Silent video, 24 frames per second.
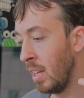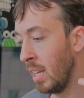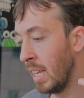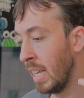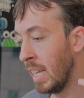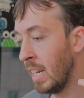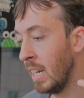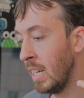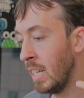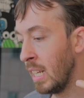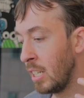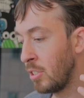
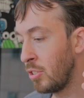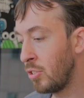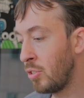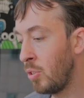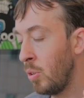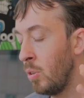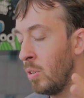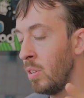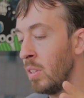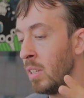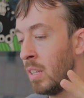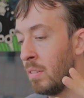in an
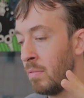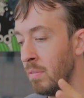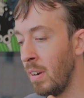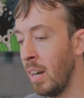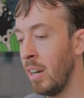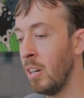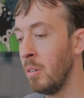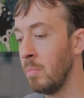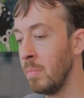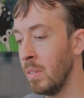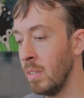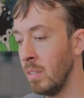external
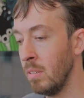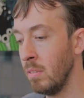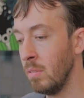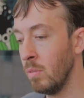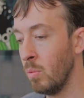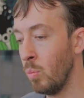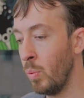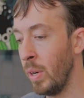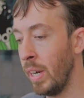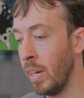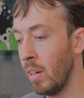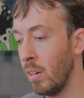environment
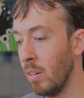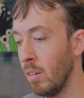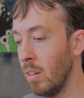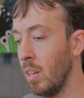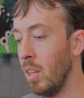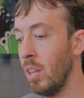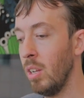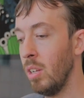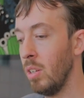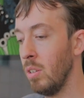where